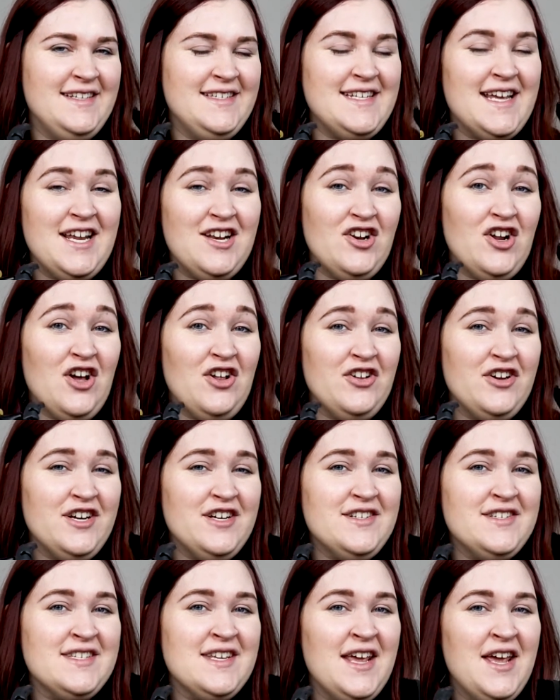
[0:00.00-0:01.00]

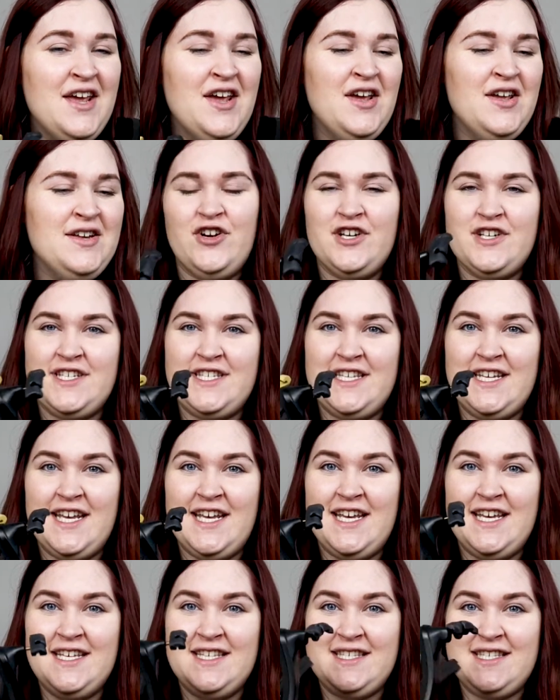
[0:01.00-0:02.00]
$10
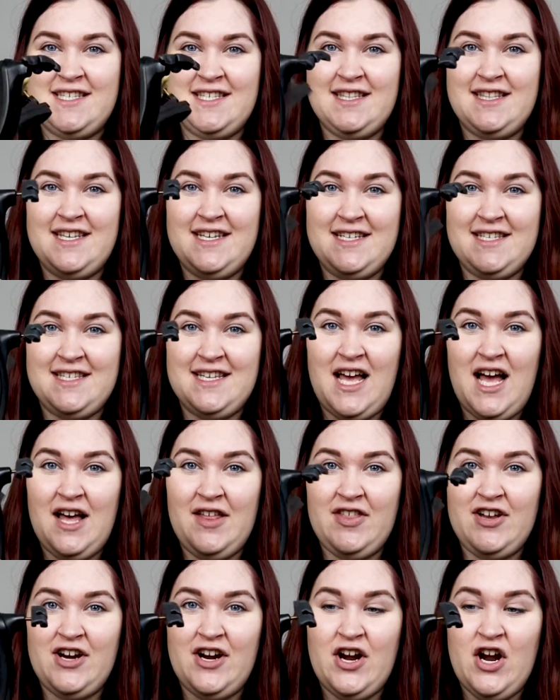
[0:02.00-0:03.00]
versus these
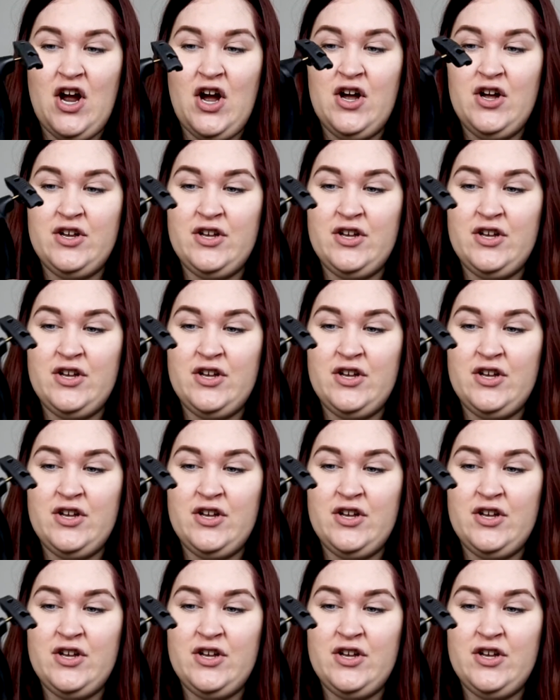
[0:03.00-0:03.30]
other